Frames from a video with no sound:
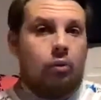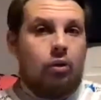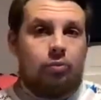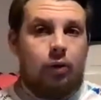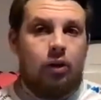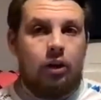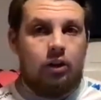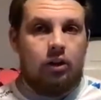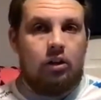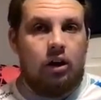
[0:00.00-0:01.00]
they would have
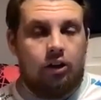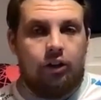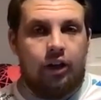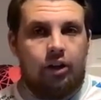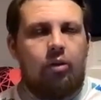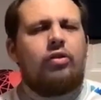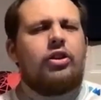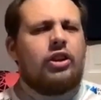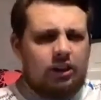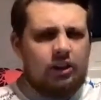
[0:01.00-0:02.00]
probably had a great time.
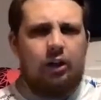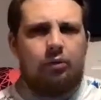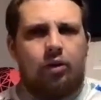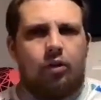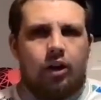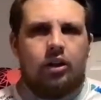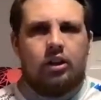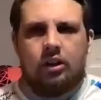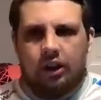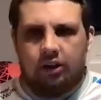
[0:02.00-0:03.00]
Obviously, it's helpful that
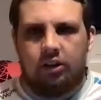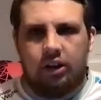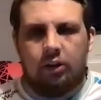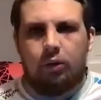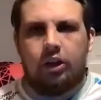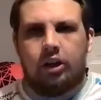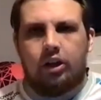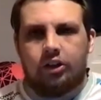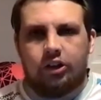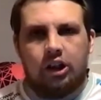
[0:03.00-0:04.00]
England did win the
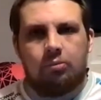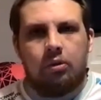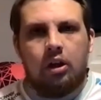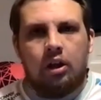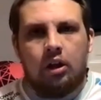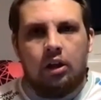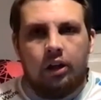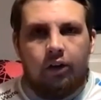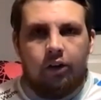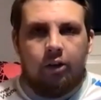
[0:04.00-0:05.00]
Grand Slam
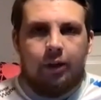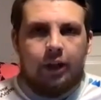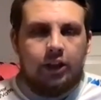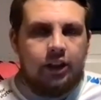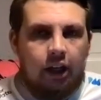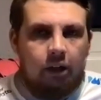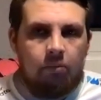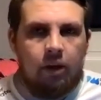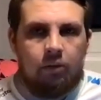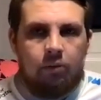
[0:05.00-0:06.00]
on the biggest
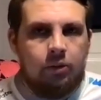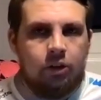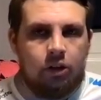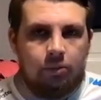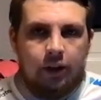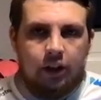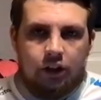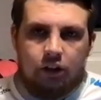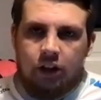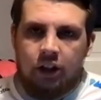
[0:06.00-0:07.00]
game in women's rugby
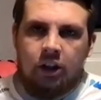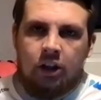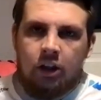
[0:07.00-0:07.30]
history.